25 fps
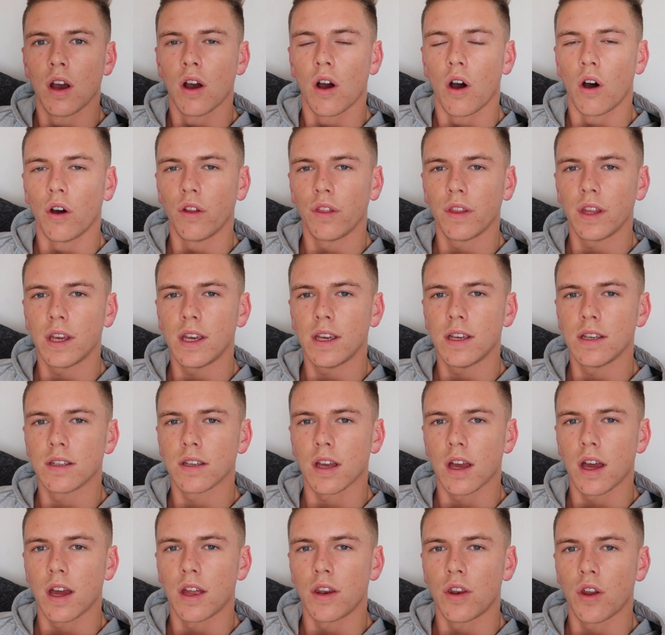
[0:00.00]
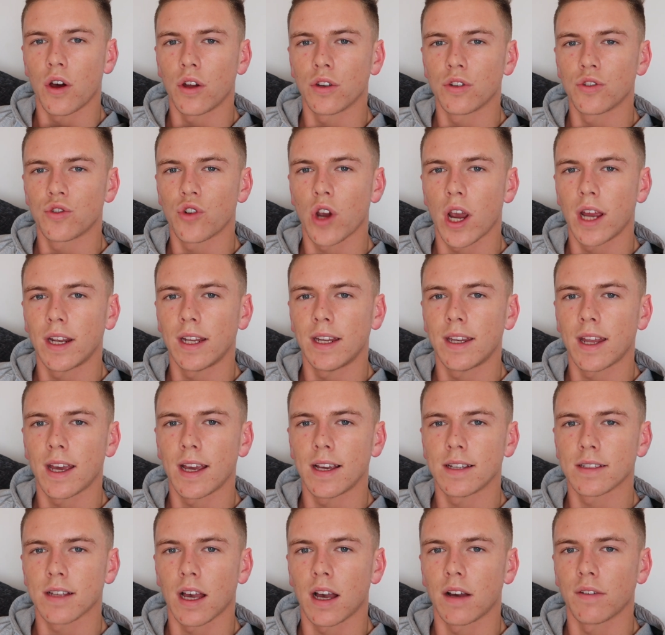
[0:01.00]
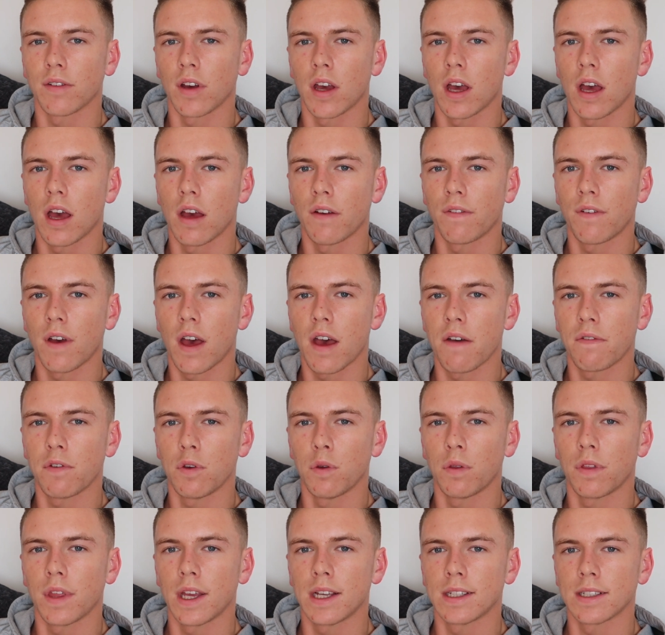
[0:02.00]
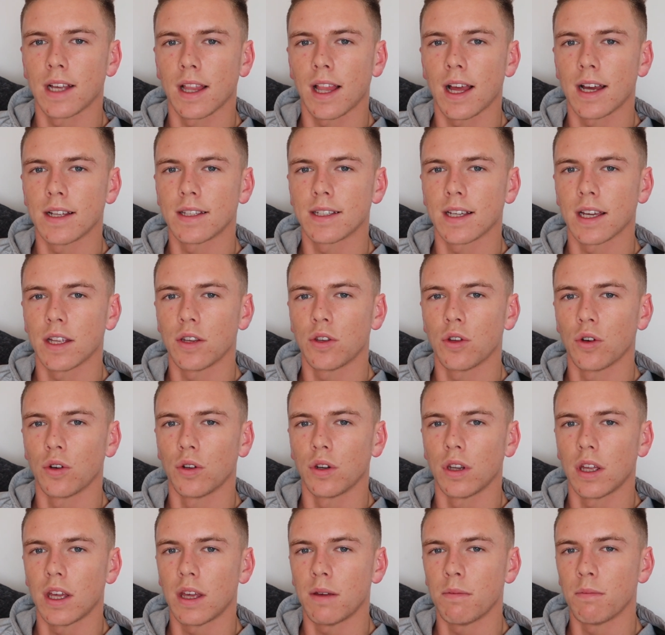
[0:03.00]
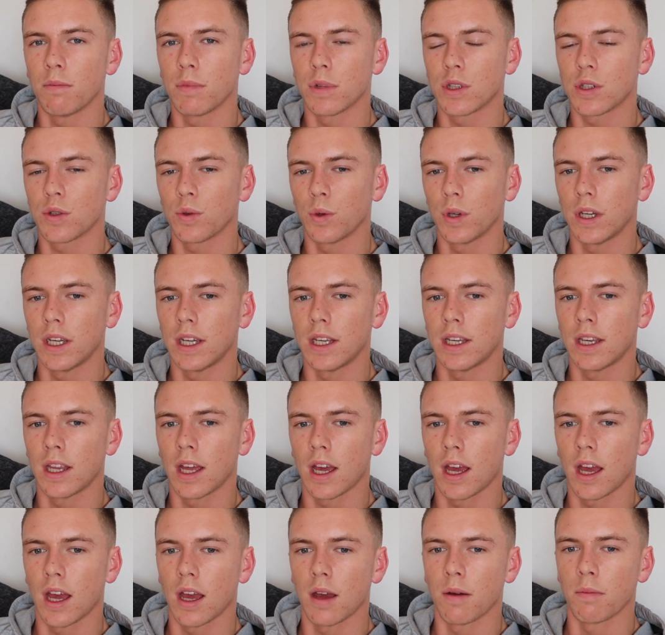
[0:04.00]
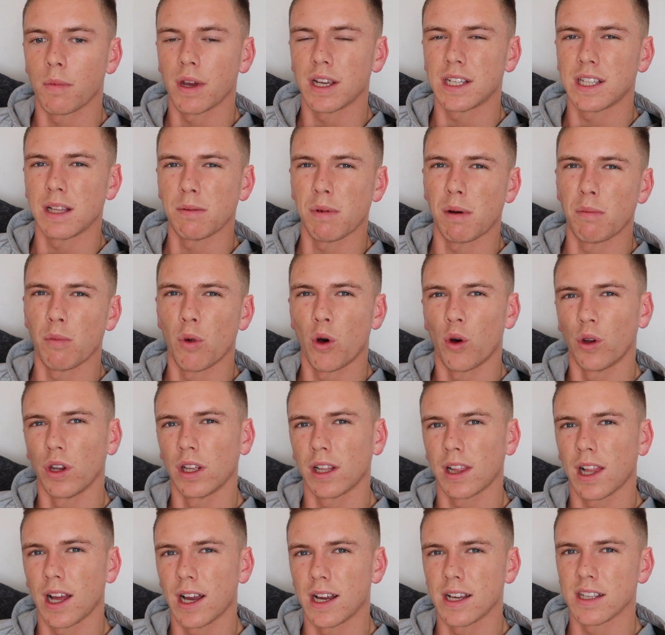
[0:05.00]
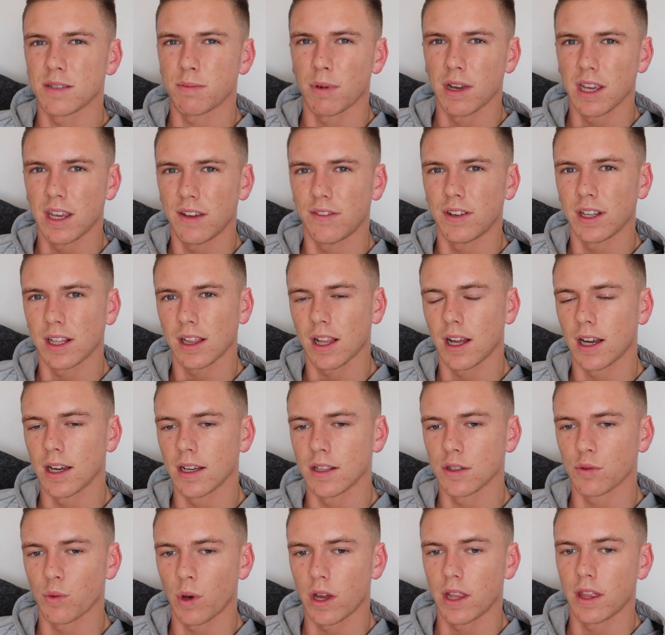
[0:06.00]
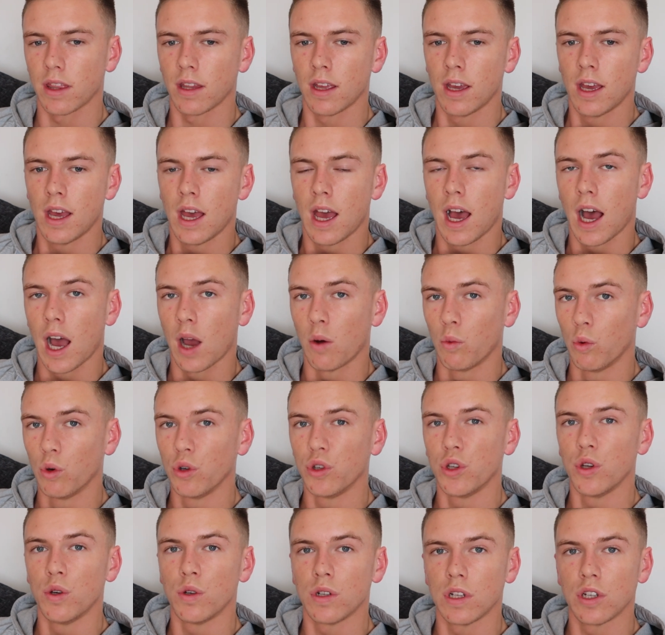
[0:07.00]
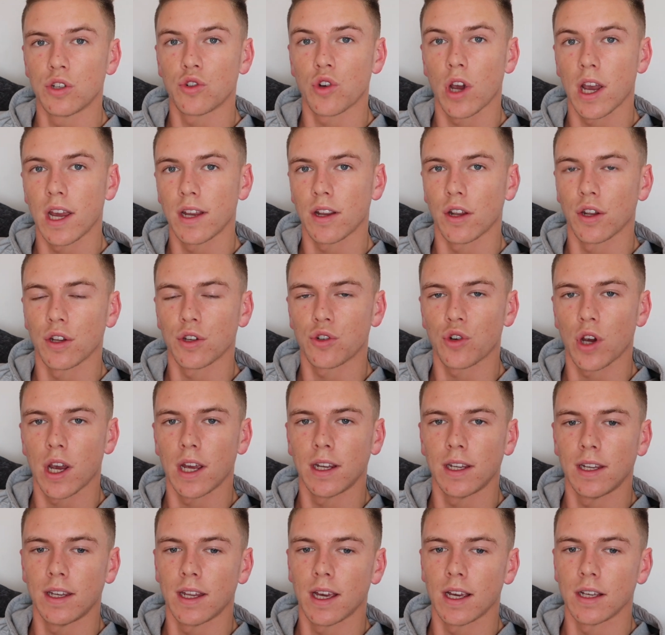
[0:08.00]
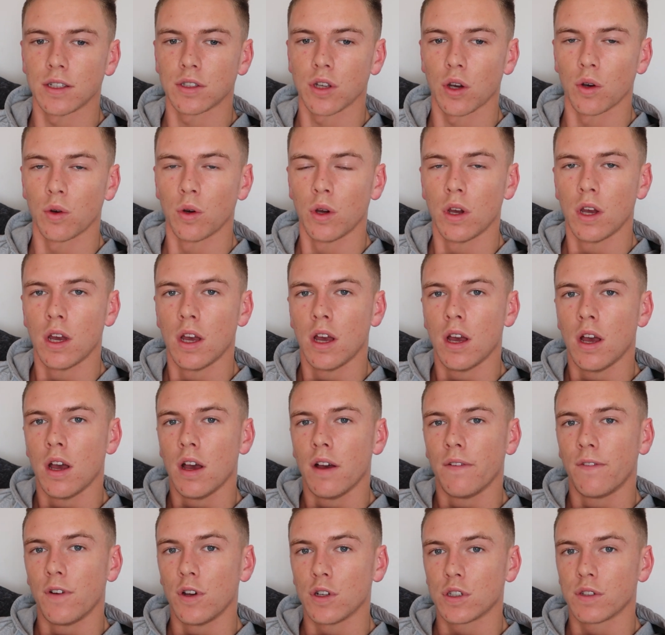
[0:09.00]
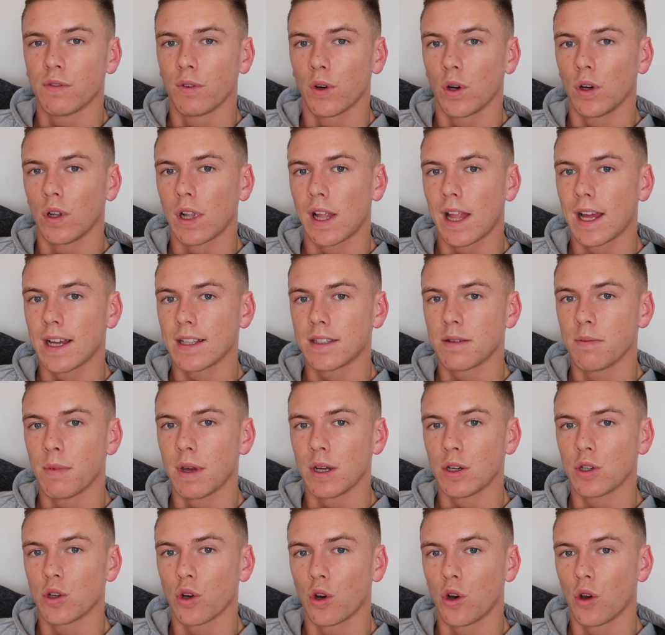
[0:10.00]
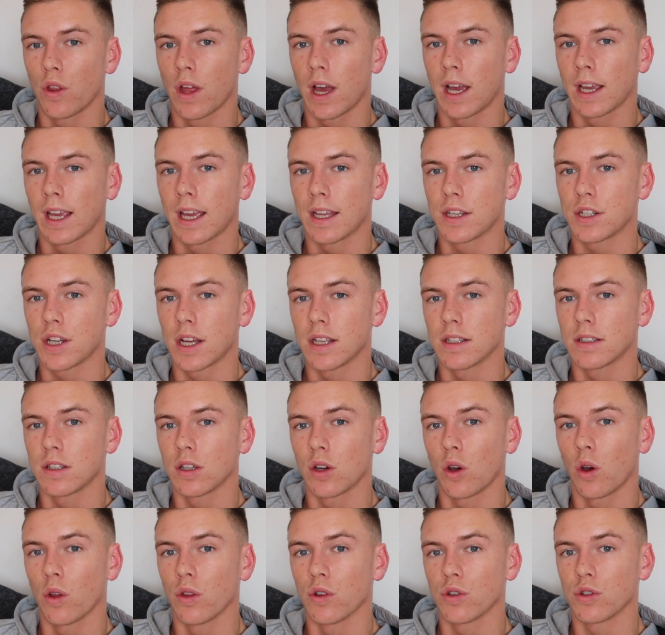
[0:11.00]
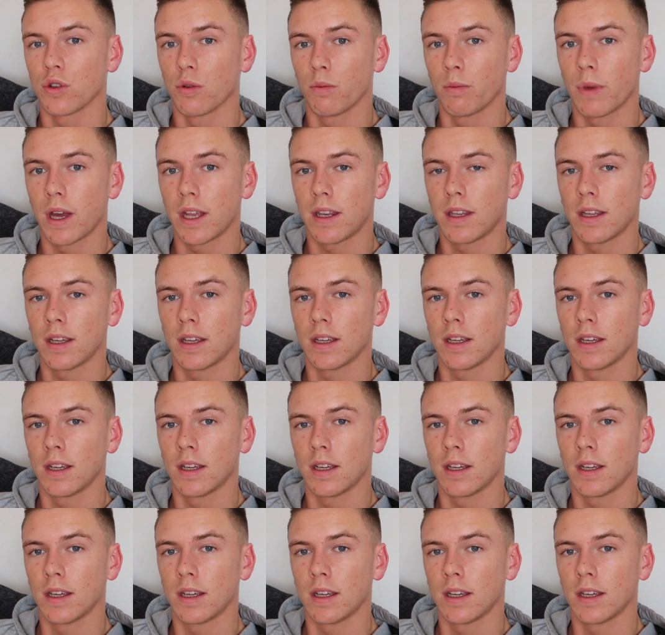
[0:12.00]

On these non-training days, I have a fair few things I like to get done in between basically my morning clients, my evening clients, when I would usually train on a training day. So first of all, I like to make sure that I get a chance to go on the sunbed.